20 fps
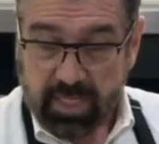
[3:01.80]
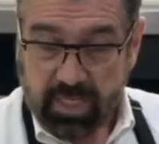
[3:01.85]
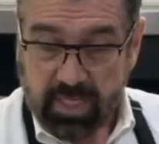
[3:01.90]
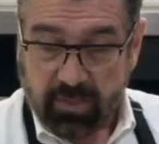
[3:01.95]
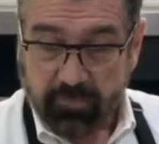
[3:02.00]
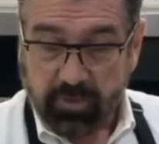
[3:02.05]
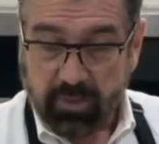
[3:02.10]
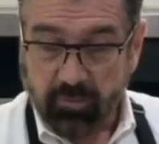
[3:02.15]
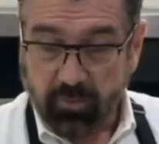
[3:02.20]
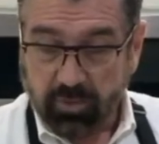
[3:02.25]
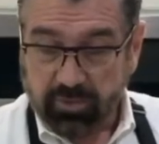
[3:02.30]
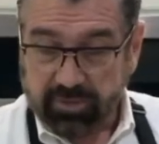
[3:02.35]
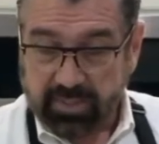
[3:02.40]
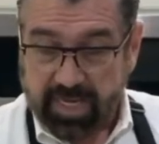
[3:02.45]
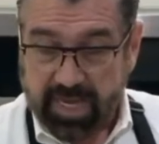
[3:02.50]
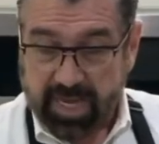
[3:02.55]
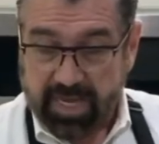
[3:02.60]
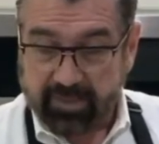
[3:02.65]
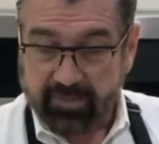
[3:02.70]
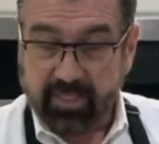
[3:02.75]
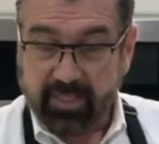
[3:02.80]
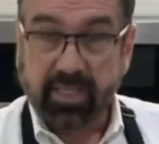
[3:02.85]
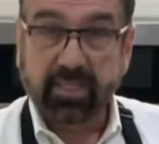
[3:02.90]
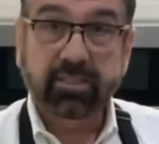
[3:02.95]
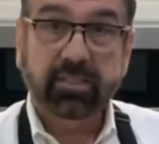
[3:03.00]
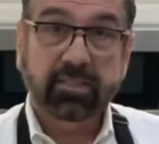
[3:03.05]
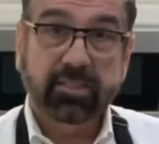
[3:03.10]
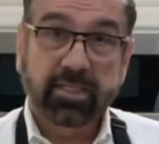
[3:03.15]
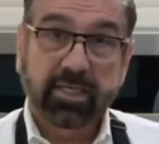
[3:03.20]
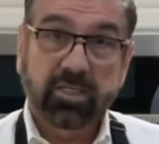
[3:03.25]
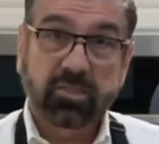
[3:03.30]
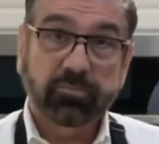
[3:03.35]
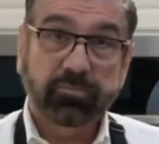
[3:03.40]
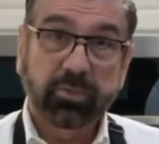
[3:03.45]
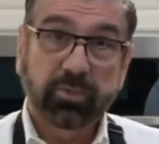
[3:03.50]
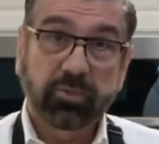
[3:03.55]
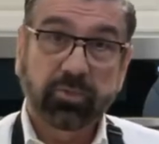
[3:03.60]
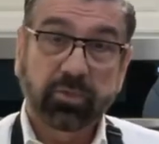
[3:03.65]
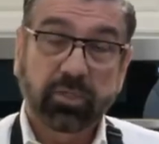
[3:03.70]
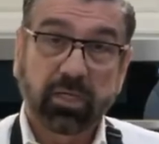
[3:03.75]
And we want to add that
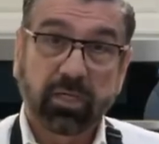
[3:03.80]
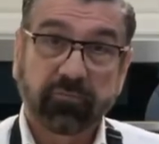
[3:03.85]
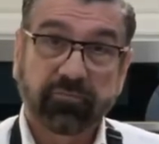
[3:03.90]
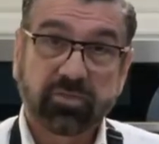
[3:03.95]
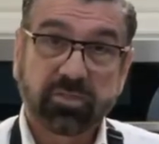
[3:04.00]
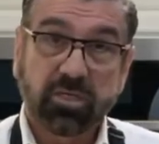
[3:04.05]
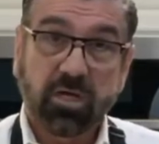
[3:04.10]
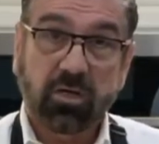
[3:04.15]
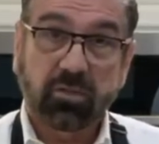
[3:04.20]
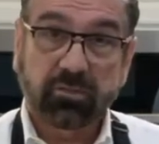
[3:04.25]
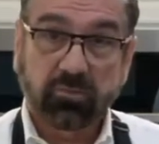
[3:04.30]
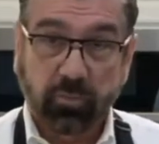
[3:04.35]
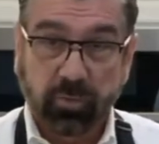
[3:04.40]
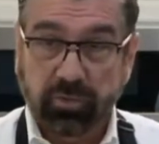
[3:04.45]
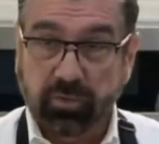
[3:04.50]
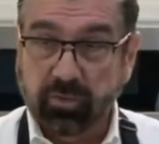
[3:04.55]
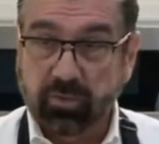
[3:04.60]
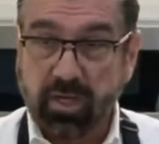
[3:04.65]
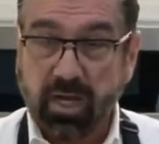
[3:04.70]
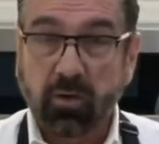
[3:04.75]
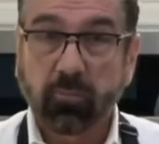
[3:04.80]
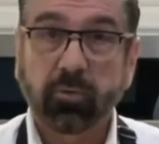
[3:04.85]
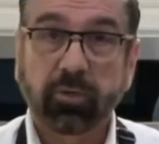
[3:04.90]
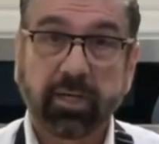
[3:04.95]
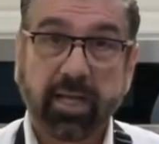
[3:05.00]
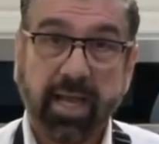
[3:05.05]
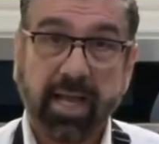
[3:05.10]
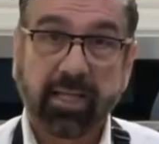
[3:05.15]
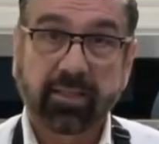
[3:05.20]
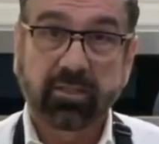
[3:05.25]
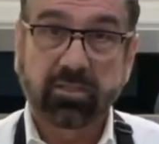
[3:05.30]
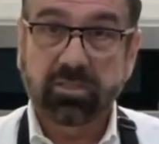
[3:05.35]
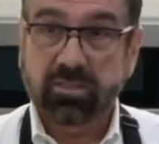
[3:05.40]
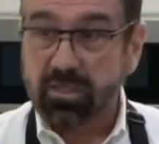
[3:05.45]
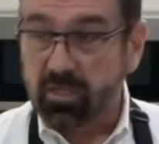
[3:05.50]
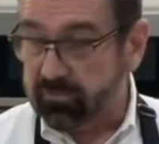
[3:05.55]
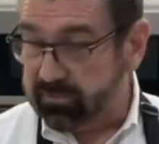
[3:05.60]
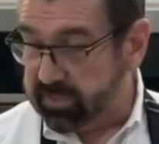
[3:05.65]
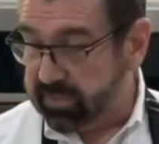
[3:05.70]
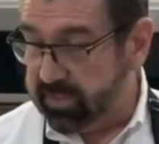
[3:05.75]
teaspoon of salt. We do not want to add the
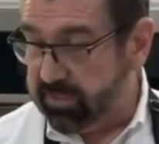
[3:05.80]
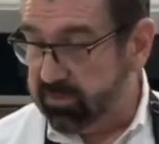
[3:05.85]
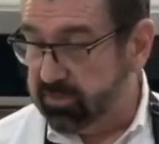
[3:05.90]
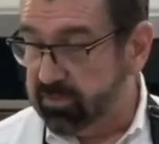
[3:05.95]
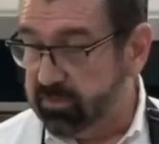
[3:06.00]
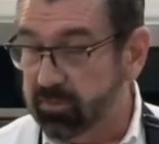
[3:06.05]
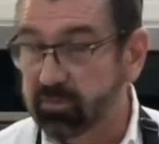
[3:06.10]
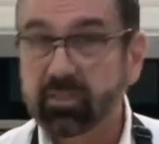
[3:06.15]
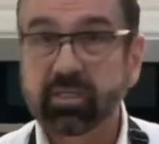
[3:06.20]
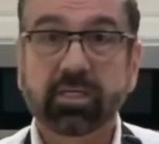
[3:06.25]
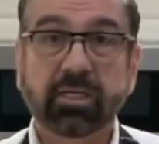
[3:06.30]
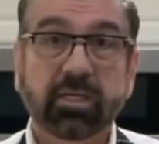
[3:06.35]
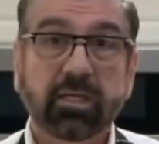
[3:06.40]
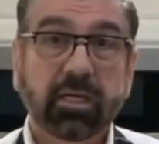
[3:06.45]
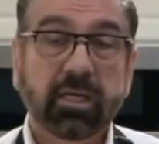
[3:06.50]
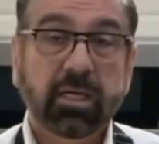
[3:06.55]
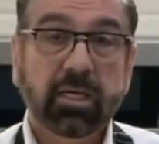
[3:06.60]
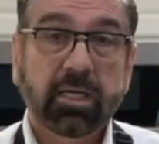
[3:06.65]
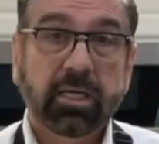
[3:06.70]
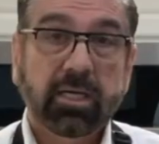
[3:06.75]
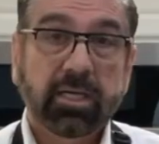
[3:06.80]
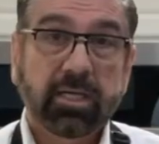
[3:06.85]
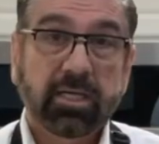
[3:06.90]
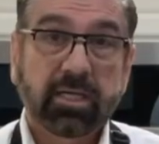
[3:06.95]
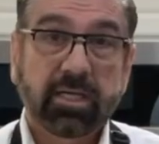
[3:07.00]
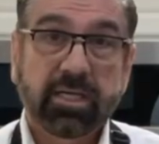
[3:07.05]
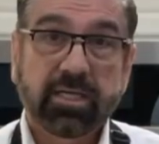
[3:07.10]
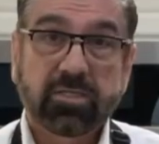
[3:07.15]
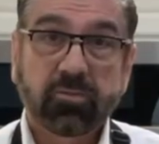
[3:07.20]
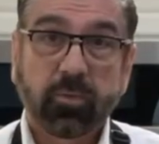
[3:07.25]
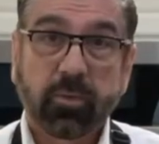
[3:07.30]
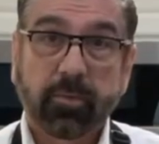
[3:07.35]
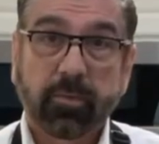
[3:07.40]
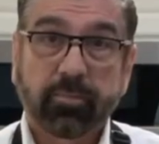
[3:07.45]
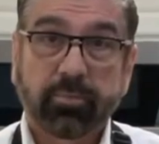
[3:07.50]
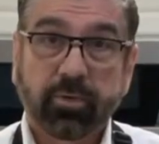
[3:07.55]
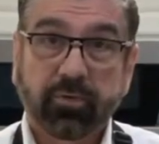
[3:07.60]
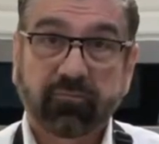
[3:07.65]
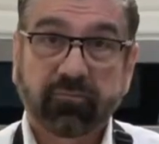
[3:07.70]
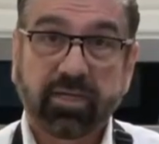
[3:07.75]
salt into the yeast. We would
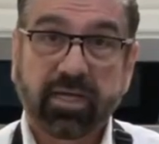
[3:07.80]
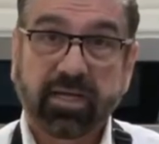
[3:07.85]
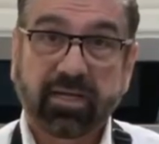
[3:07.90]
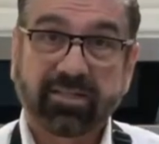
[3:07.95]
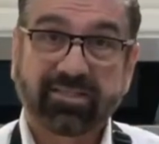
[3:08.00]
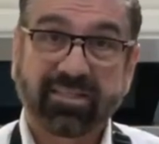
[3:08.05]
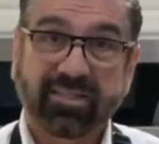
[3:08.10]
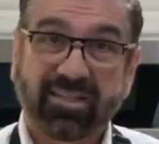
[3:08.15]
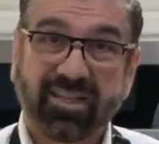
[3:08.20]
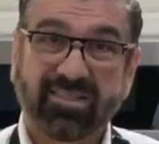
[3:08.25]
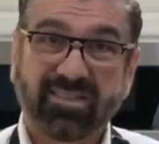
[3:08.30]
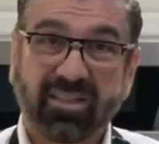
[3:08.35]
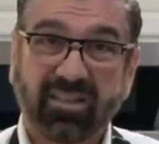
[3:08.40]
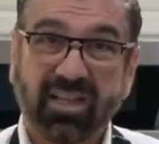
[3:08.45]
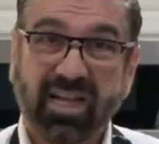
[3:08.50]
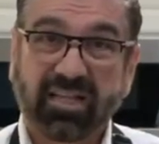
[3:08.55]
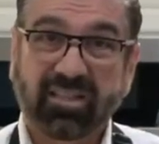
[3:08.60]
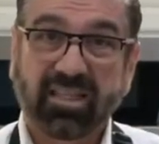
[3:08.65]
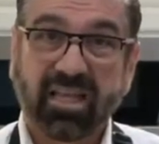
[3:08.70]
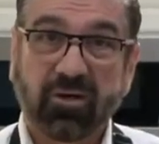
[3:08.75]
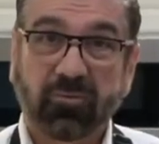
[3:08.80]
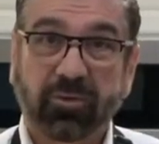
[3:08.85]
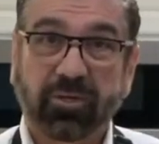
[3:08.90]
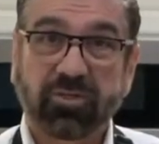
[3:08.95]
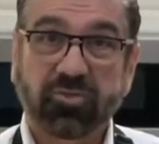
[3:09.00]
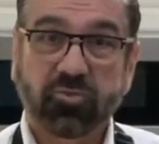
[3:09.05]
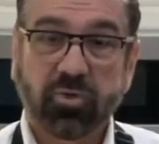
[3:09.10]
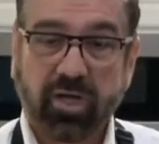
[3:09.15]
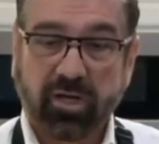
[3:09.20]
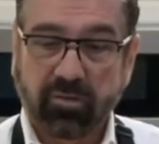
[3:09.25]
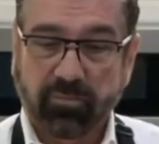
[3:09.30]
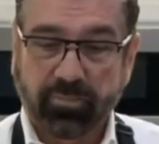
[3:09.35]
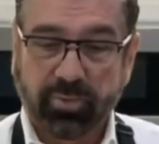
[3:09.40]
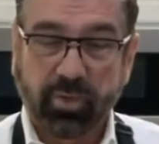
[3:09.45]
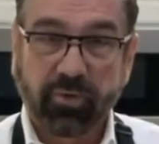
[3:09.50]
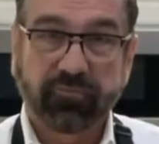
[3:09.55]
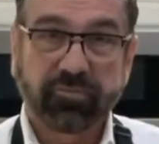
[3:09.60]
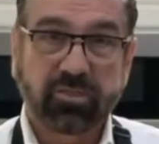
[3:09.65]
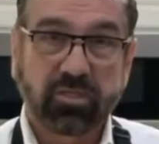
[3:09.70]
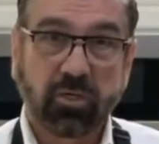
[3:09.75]
proof that because it doesn't like that when it's trying to
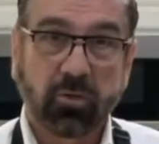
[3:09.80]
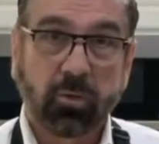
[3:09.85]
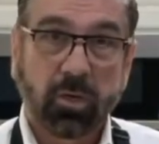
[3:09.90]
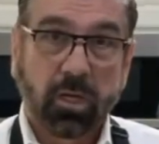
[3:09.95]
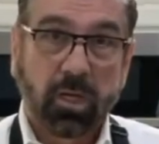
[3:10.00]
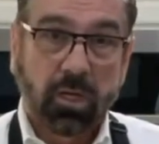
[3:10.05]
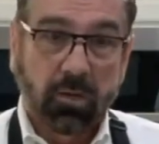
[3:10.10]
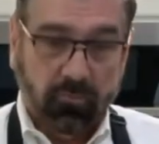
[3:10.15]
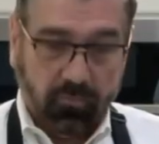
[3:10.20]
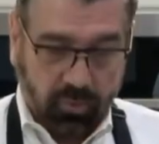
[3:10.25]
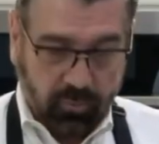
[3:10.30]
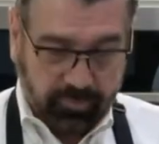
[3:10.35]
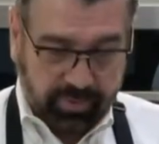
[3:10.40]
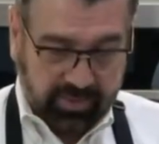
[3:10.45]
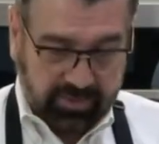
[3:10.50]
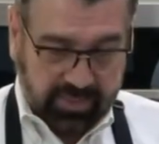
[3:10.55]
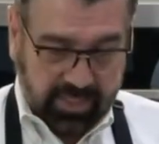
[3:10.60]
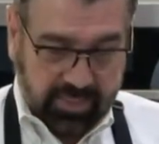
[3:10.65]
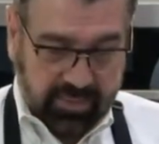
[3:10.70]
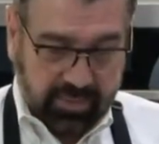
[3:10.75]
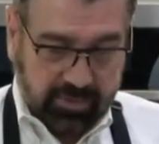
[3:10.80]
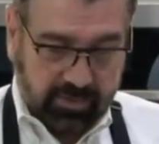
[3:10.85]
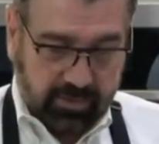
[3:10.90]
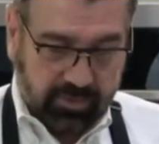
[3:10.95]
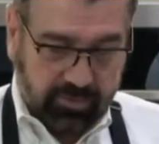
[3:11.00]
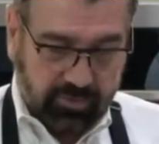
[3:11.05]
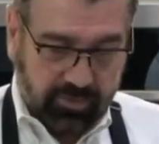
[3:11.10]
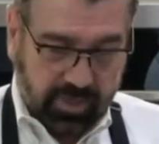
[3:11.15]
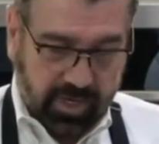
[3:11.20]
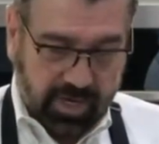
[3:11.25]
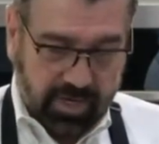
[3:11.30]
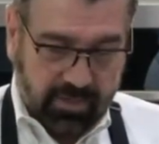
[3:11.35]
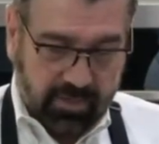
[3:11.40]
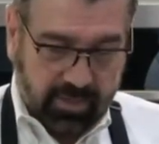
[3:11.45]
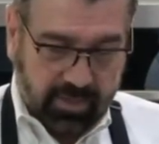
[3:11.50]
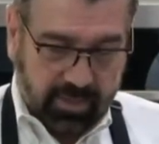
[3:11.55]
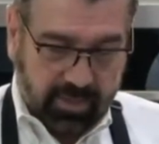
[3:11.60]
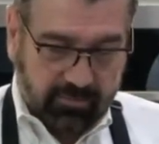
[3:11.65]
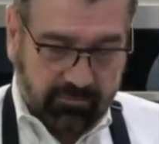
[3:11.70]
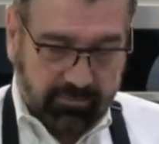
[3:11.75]
proof. So we'll put that in our dry
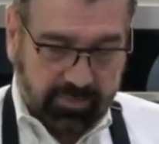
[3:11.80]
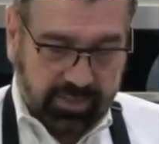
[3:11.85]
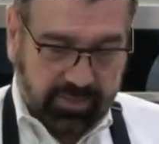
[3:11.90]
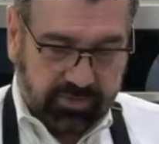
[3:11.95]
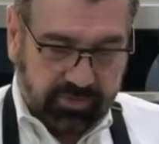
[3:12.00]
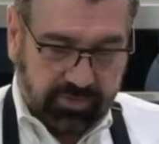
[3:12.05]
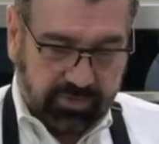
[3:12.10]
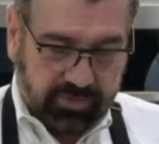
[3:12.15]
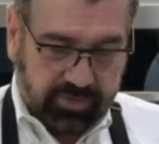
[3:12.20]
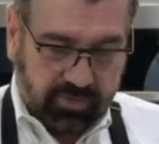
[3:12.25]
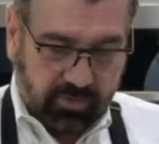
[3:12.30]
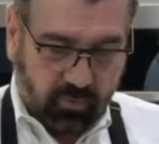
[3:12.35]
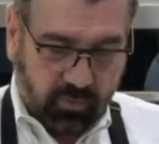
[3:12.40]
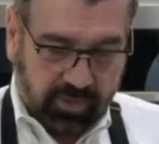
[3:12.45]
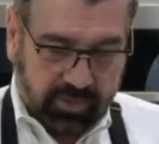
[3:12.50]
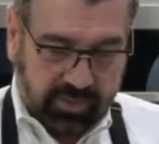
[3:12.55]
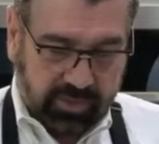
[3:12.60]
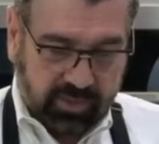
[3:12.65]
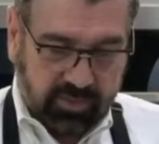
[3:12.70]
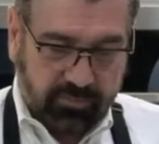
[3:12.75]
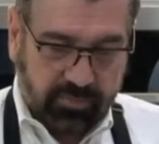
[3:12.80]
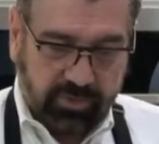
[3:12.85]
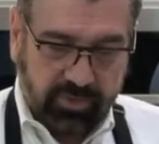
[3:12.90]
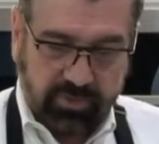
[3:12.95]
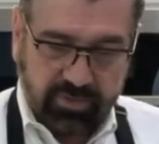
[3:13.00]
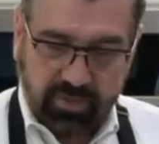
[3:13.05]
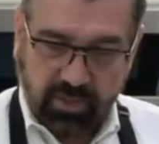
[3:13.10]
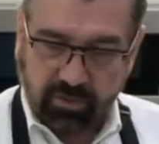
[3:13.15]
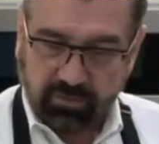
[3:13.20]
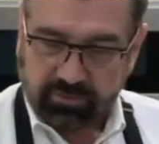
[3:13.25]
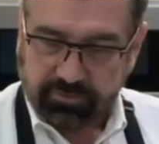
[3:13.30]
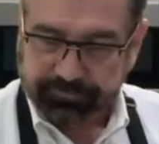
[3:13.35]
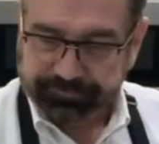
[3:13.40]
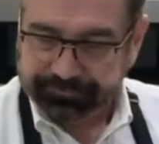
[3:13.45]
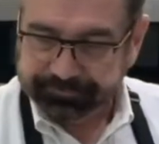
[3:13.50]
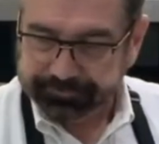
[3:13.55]
mixture. So 1 teaspoon of salt.